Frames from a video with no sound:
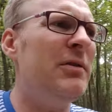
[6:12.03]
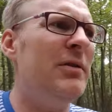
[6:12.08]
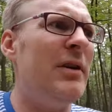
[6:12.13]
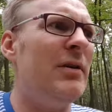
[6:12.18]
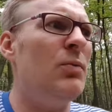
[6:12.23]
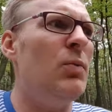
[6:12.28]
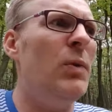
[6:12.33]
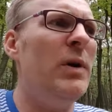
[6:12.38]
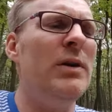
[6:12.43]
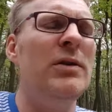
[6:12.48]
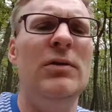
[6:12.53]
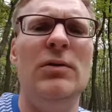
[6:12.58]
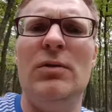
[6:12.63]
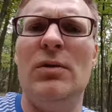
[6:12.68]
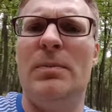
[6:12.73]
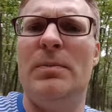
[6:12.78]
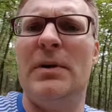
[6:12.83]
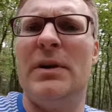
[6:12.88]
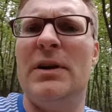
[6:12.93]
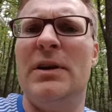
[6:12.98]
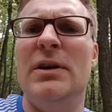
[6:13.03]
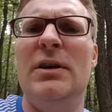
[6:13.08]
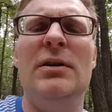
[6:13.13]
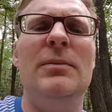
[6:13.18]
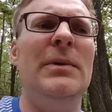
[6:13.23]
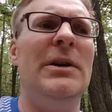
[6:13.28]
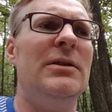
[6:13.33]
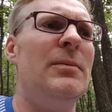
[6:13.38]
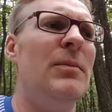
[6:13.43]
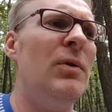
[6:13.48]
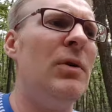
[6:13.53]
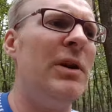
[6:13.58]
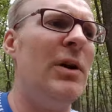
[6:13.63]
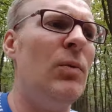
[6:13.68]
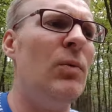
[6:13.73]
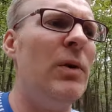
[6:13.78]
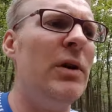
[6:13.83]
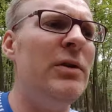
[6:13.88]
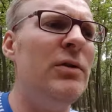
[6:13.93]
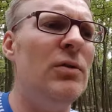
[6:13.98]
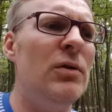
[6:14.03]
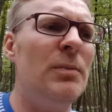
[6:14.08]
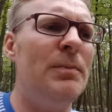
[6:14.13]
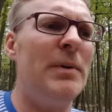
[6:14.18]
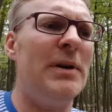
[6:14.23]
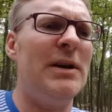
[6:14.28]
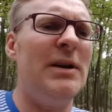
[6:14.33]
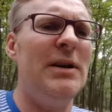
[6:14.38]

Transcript: That's 1 euro per kilometer, more than 1 euro per